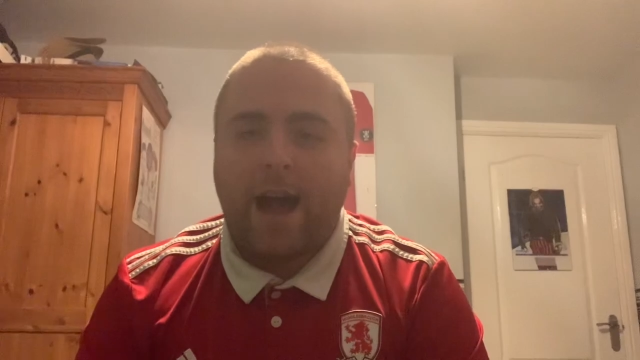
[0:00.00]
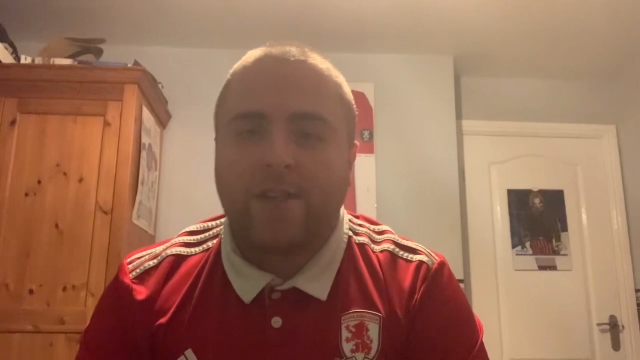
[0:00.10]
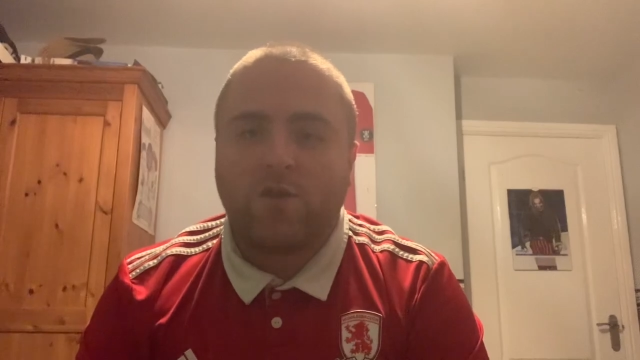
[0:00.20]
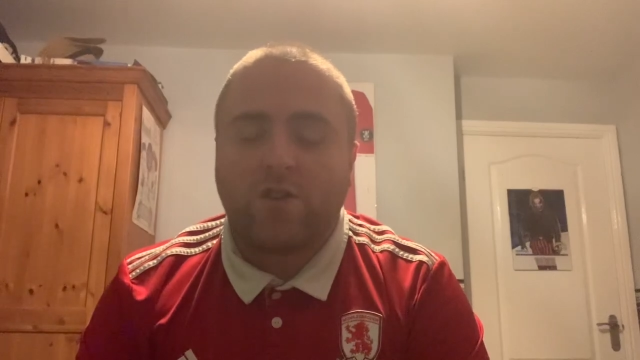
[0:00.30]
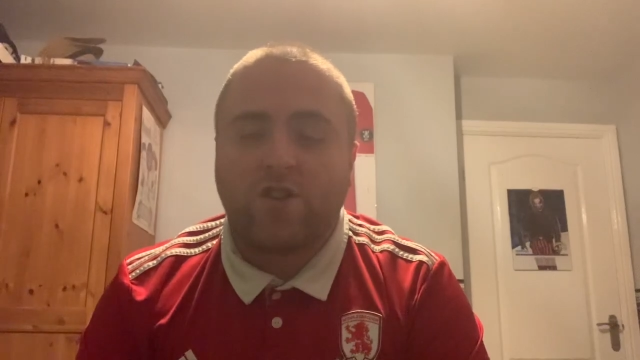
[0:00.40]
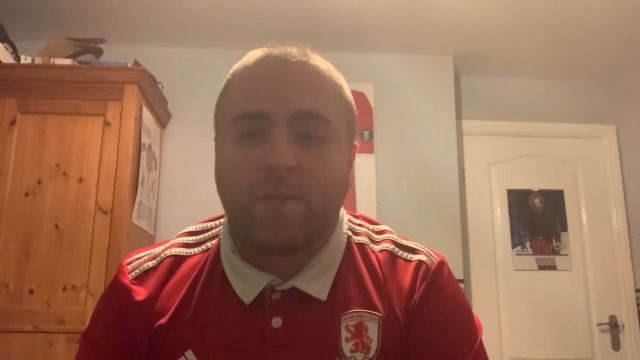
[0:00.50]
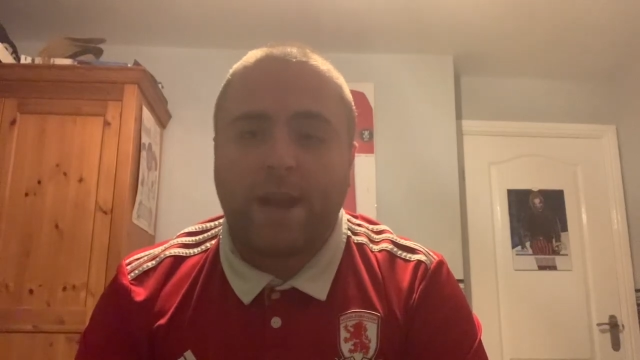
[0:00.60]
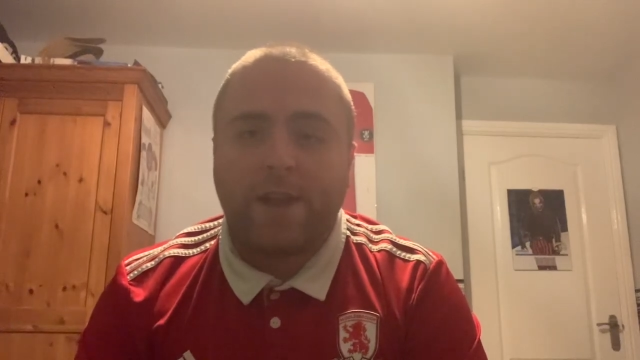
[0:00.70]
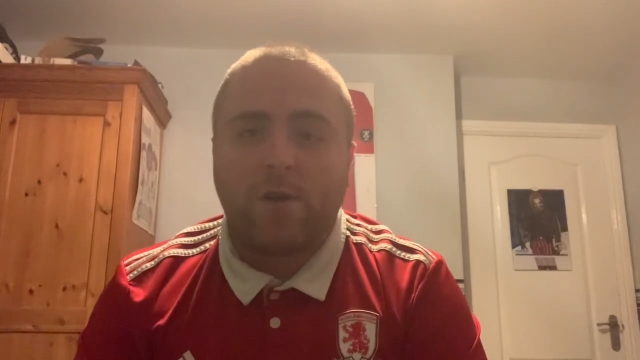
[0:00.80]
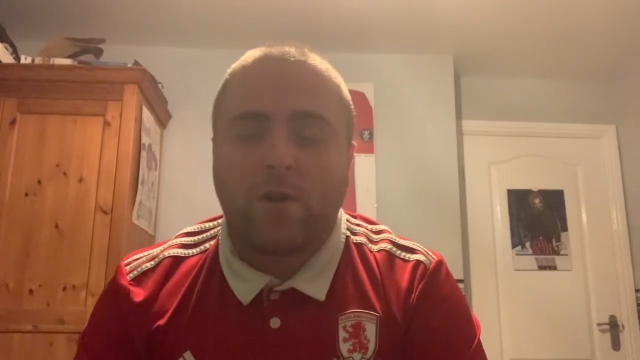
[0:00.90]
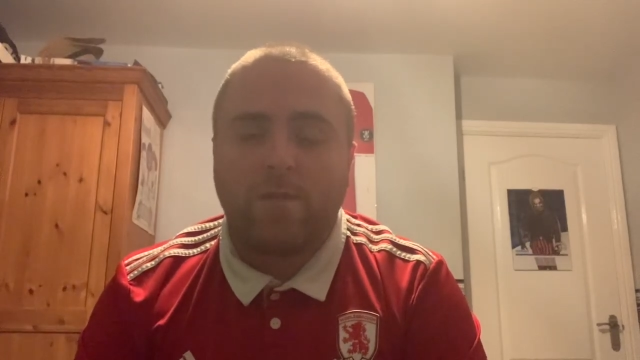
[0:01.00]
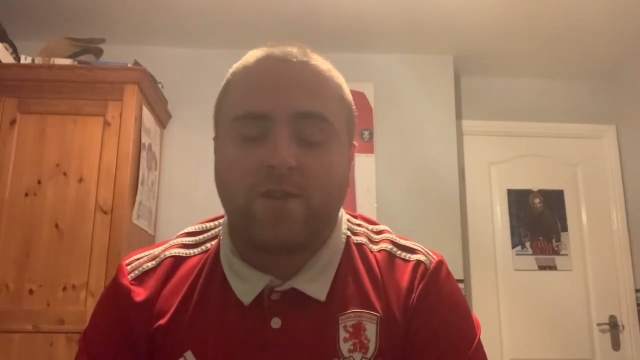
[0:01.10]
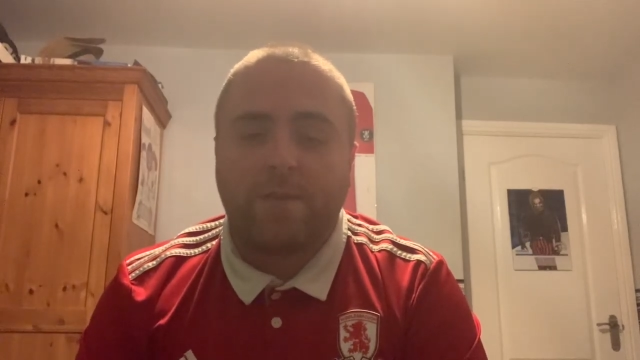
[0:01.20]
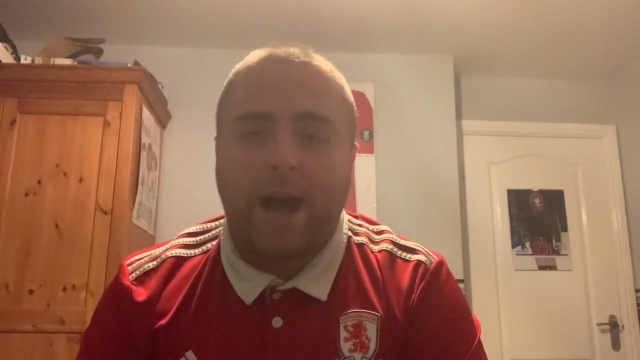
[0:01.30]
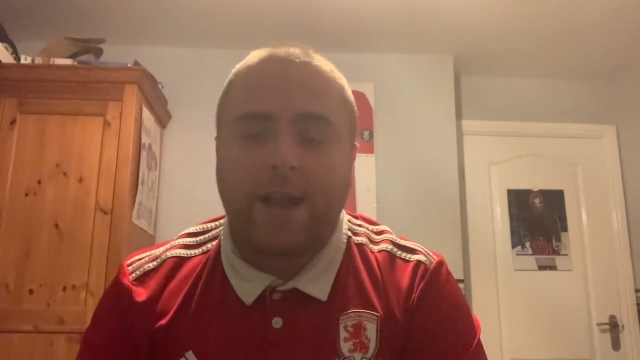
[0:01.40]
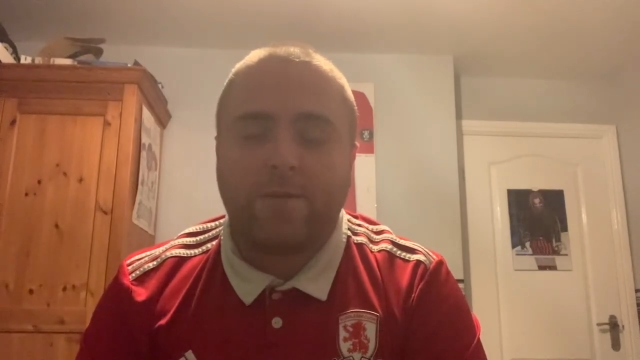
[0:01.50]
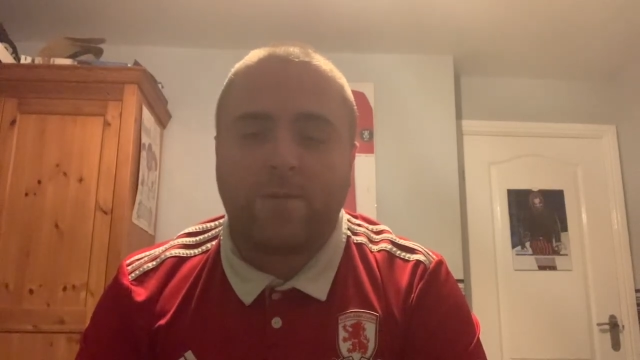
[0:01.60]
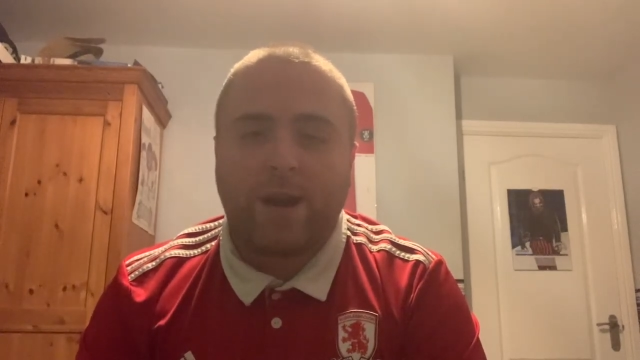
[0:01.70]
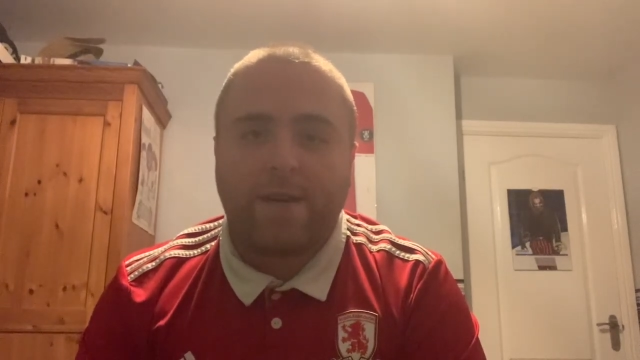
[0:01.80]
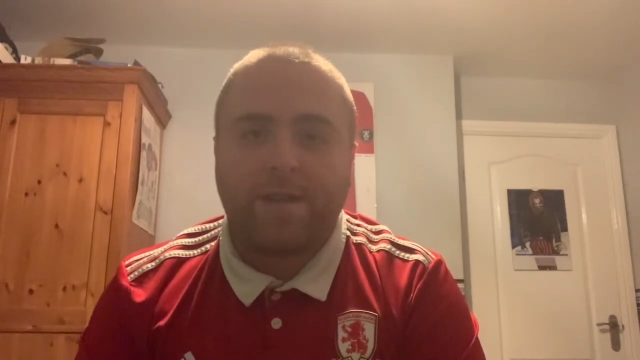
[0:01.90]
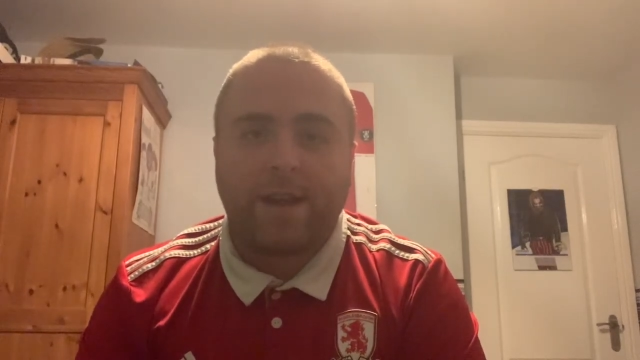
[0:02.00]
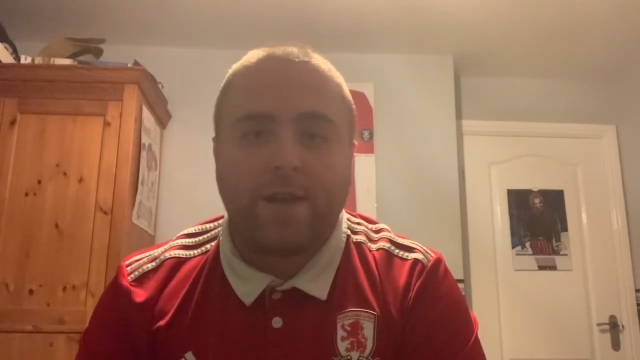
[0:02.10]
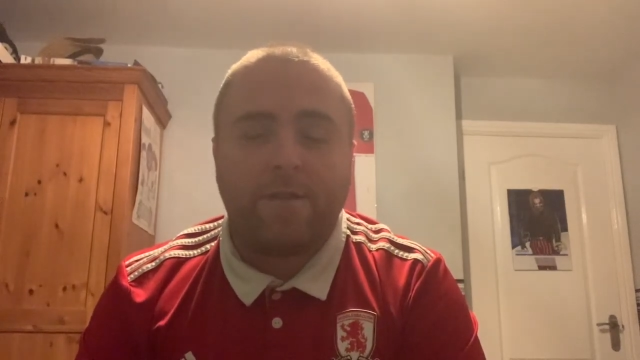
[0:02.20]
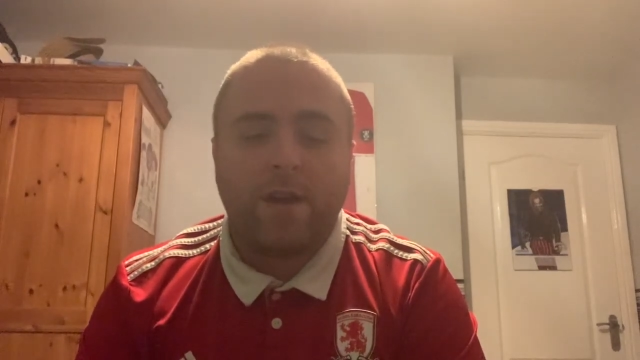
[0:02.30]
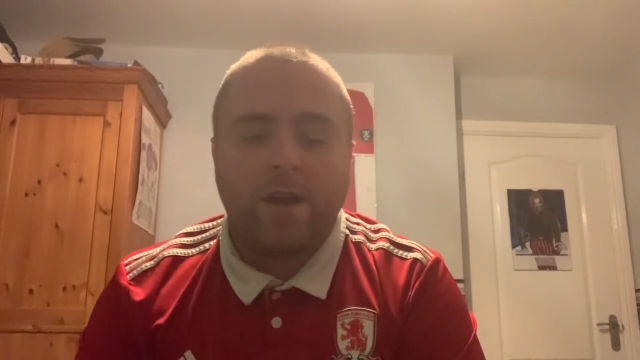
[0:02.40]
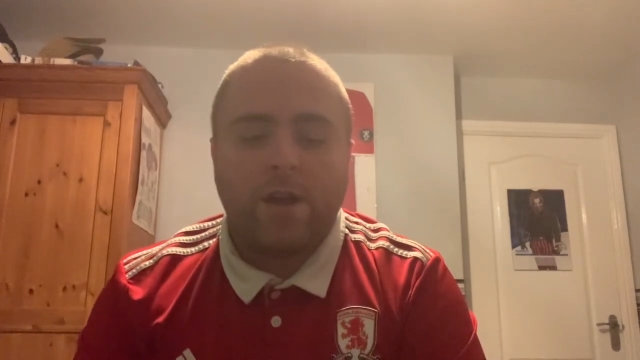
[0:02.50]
Antoine Semenyo come to mind when I think of